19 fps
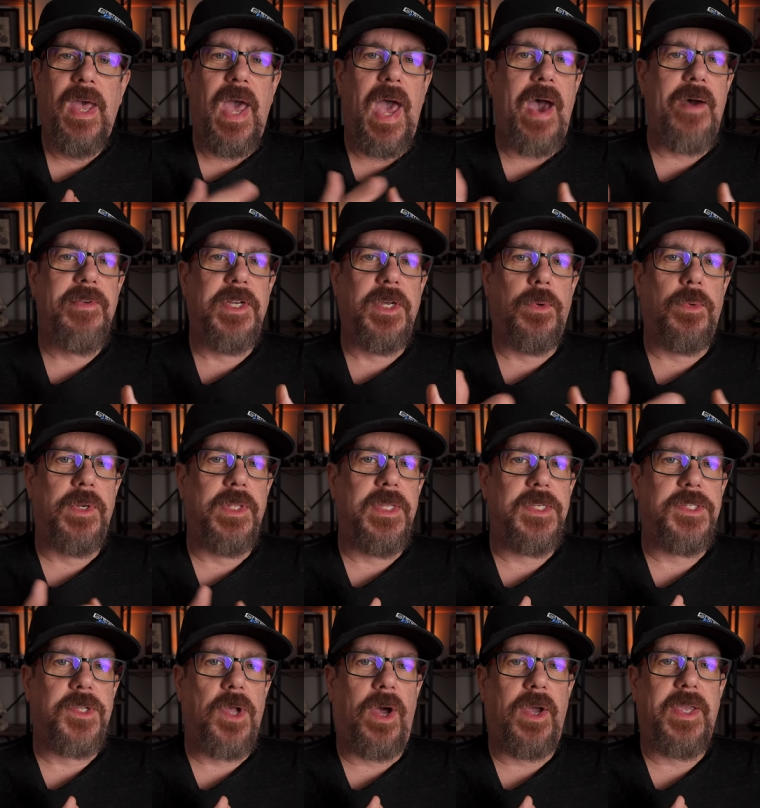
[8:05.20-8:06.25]
Haven't done one of
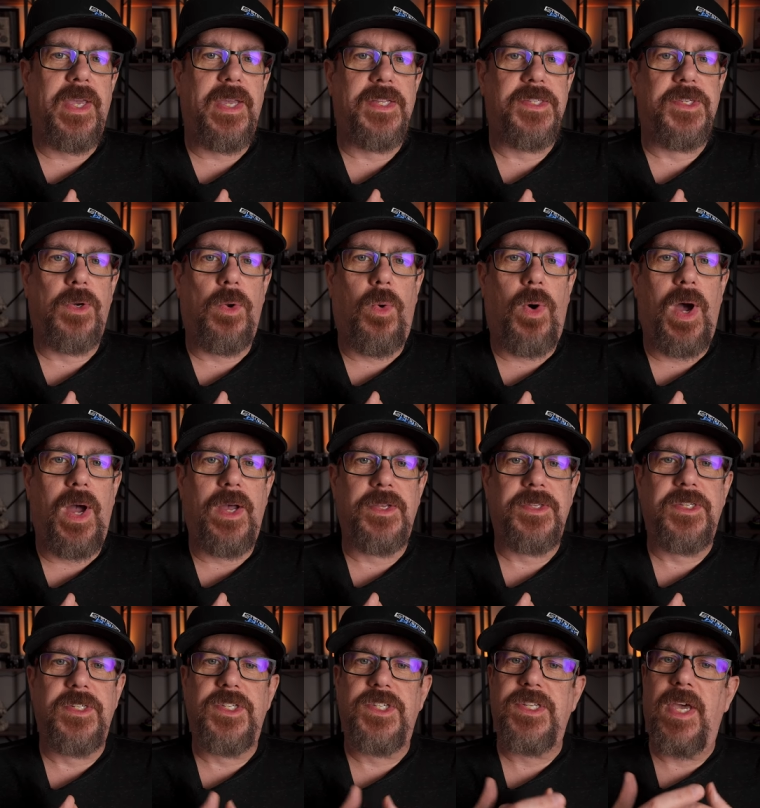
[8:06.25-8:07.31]
these talking heads in a while,
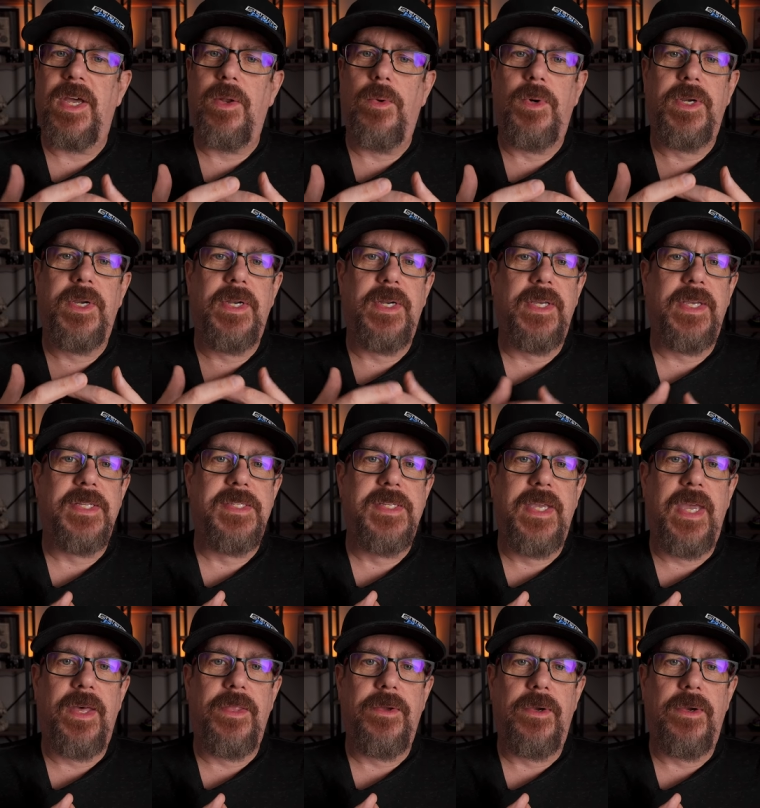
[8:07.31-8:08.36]
so just kind of wanted to get
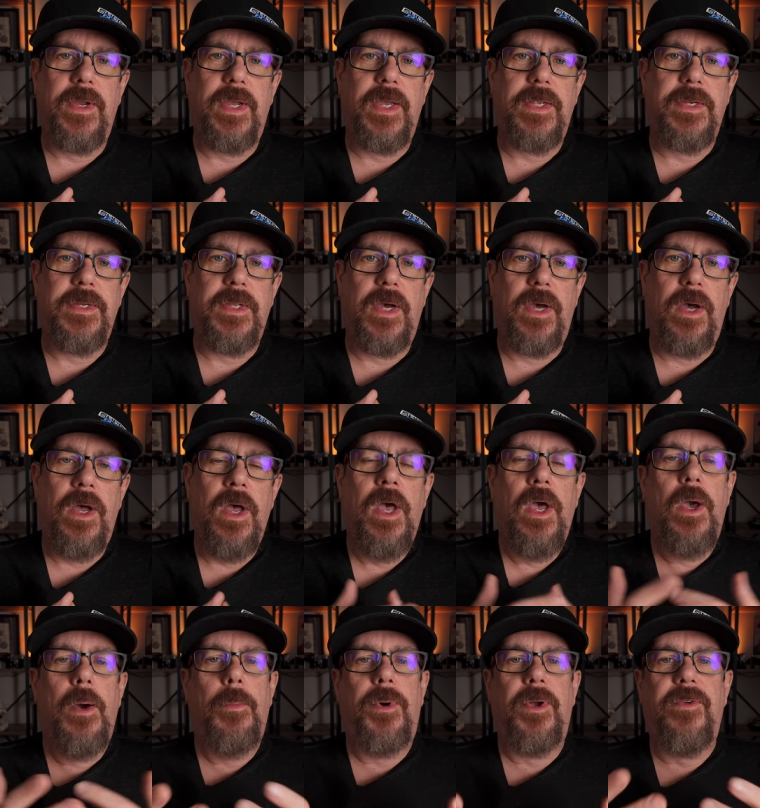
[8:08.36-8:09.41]
together and uh,
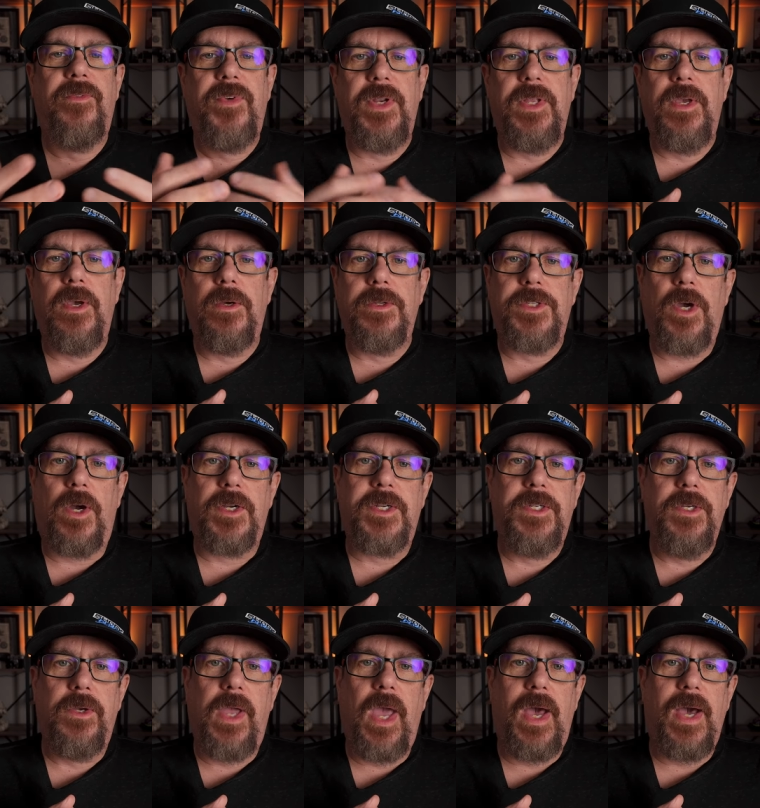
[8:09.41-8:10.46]
put a video, talk to
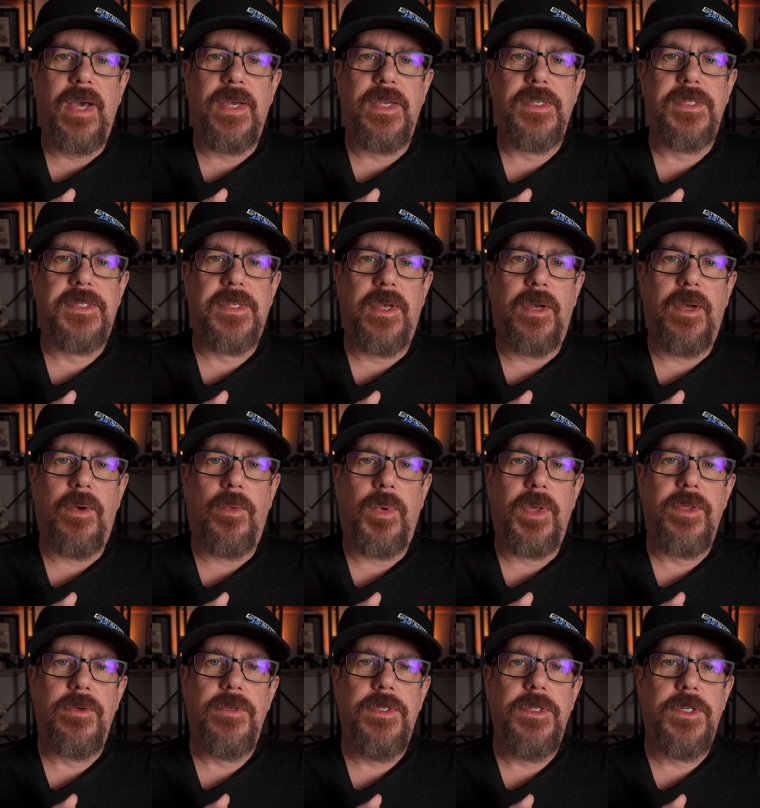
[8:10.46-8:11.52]
you guys. Uh,
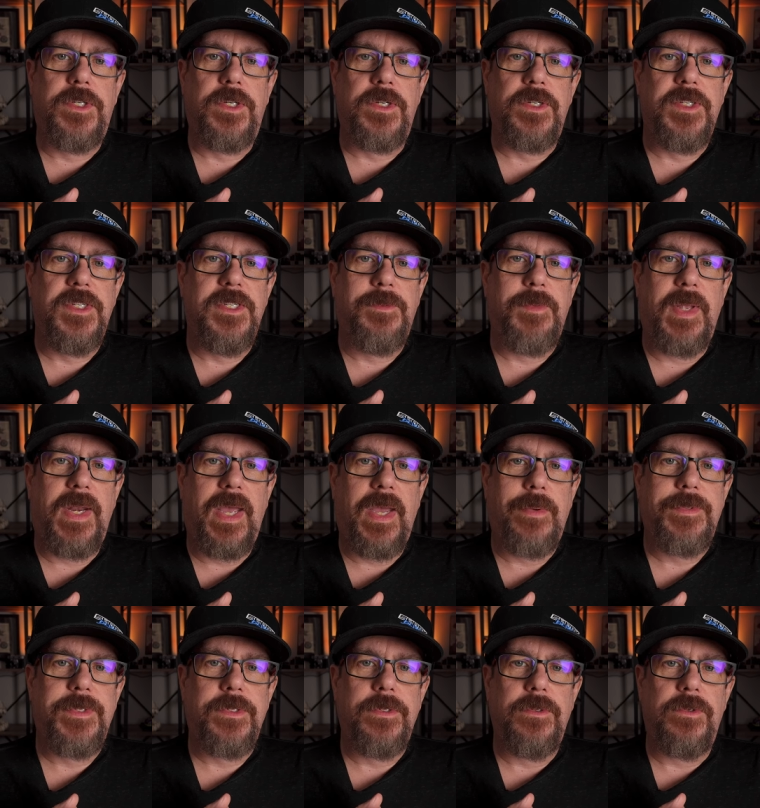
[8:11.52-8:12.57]
weather in New Jersey's been
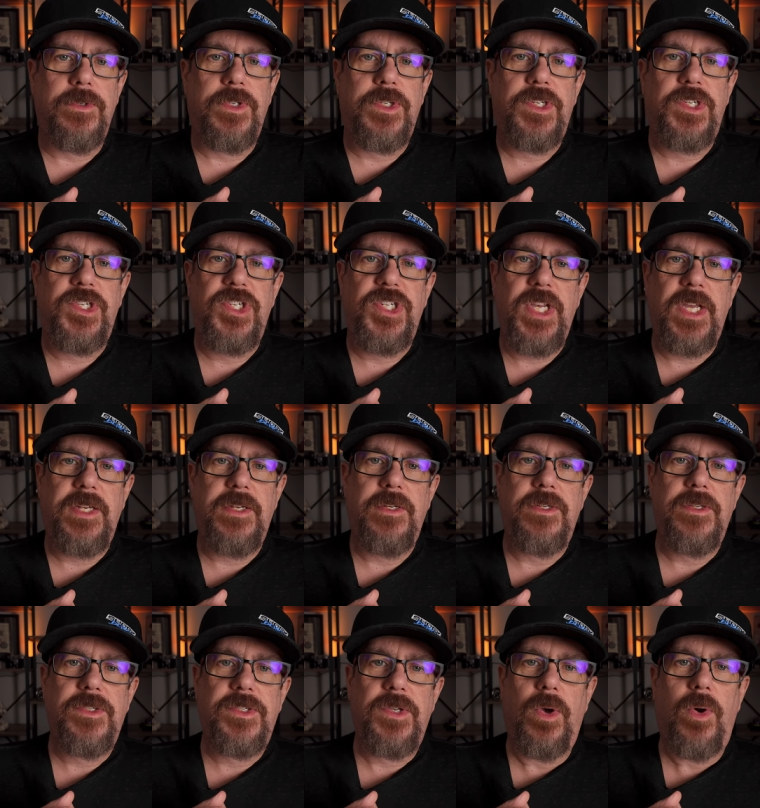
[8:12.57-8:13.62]
absolute shit,
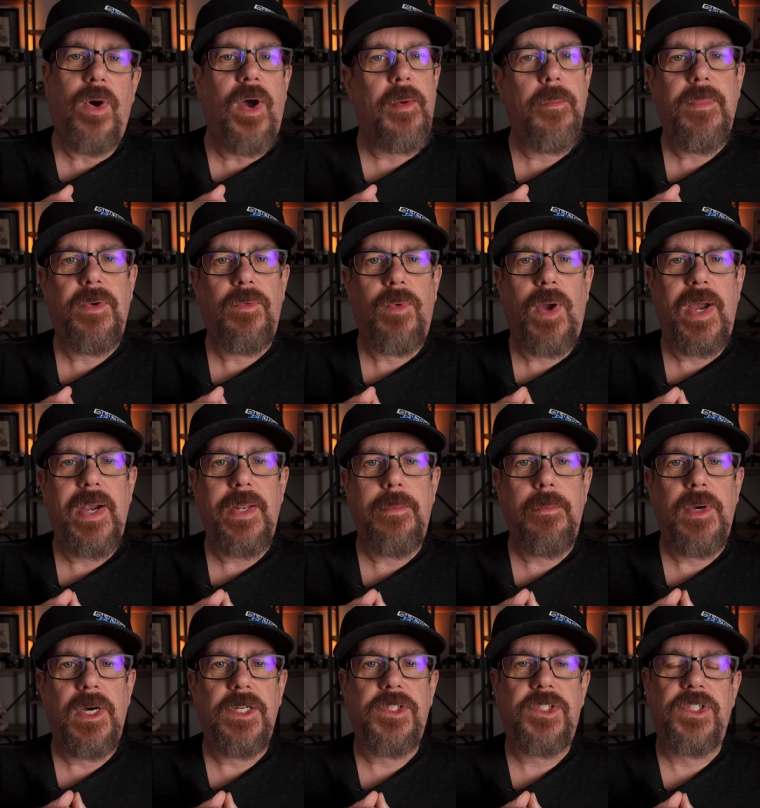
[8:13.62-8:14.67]
so I haven't been riding
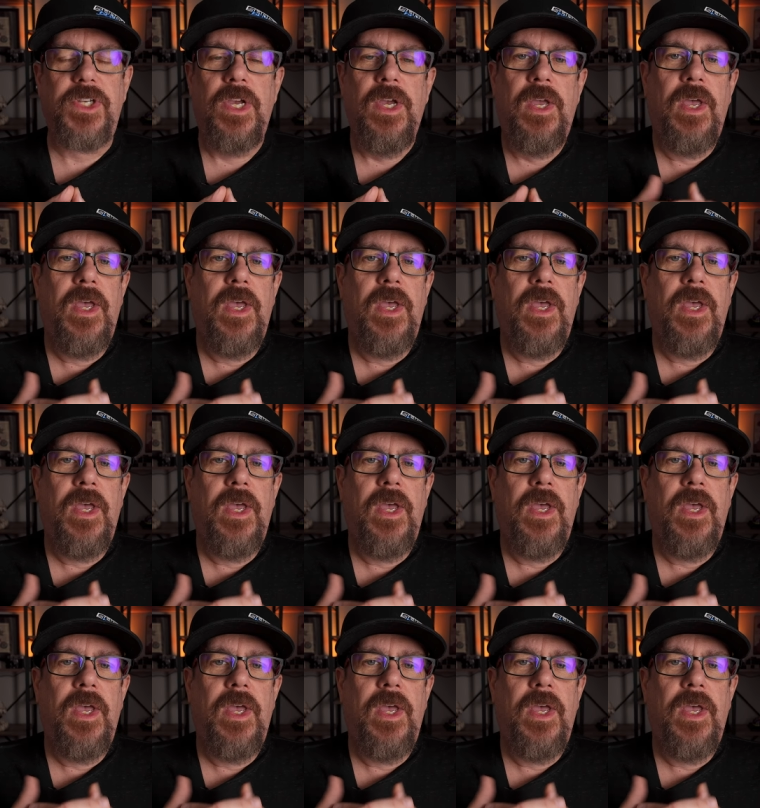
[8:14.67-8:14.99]
much.